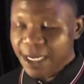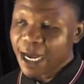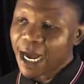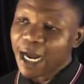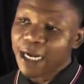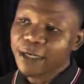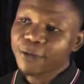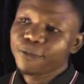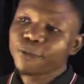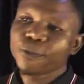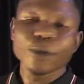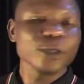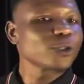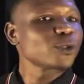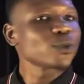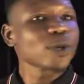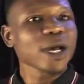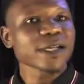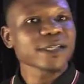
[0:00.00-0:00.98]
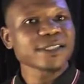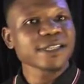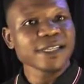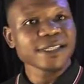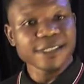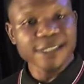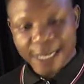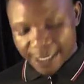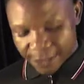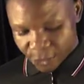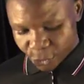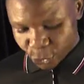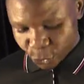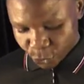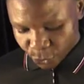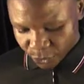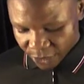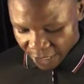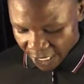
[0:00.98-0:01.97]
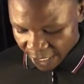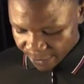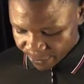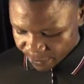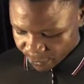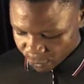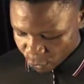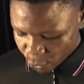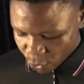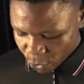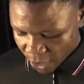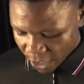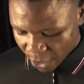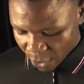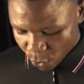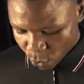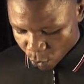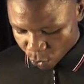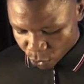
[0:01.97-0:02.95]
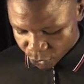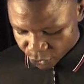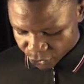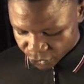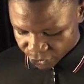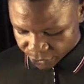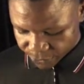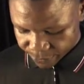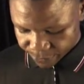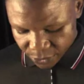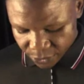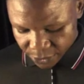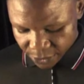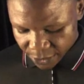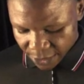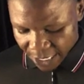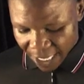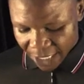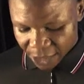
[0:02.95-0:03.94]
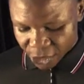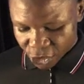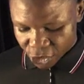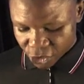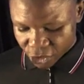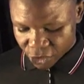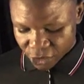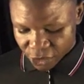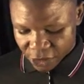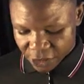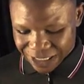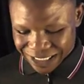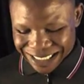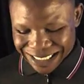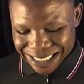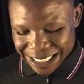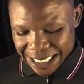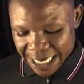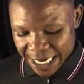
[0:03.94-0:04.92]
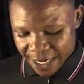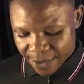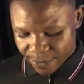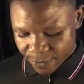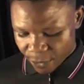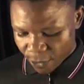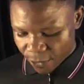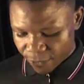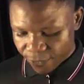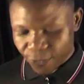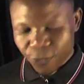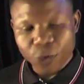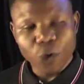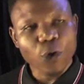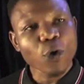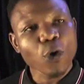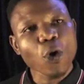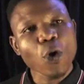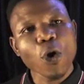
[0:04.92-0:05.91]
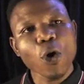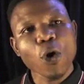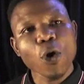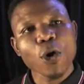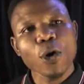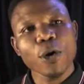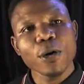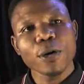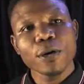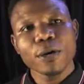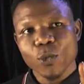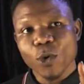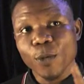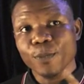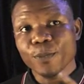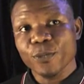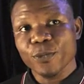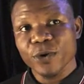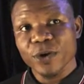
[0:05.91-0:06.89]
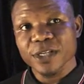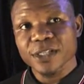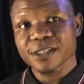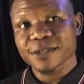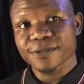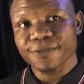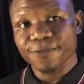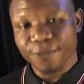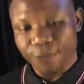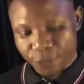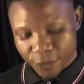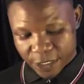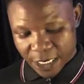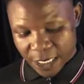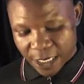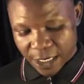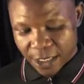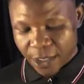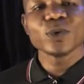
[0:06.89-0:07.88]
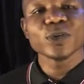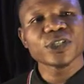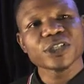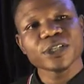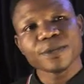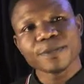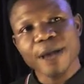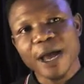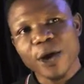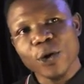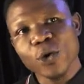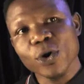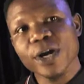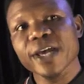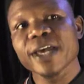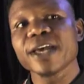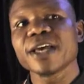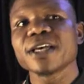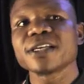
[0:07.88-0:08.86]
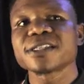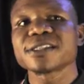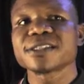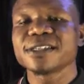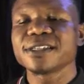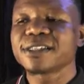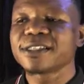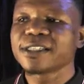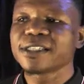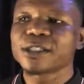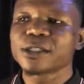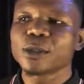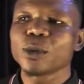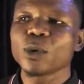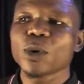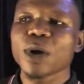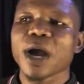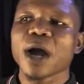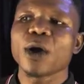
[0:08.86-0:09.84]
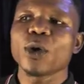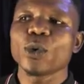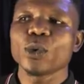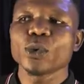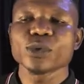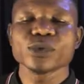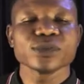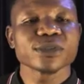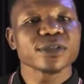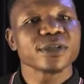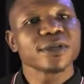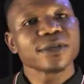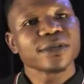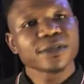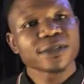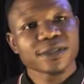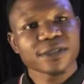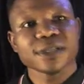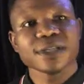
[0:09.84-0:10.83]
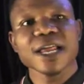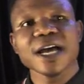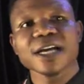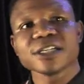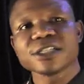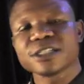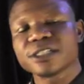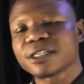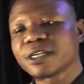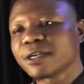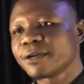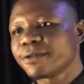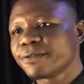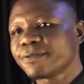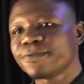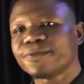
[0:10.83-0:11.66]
And if you want to access that, you type localhost / the name of your core WordPress folder, which in my own case it is localhost /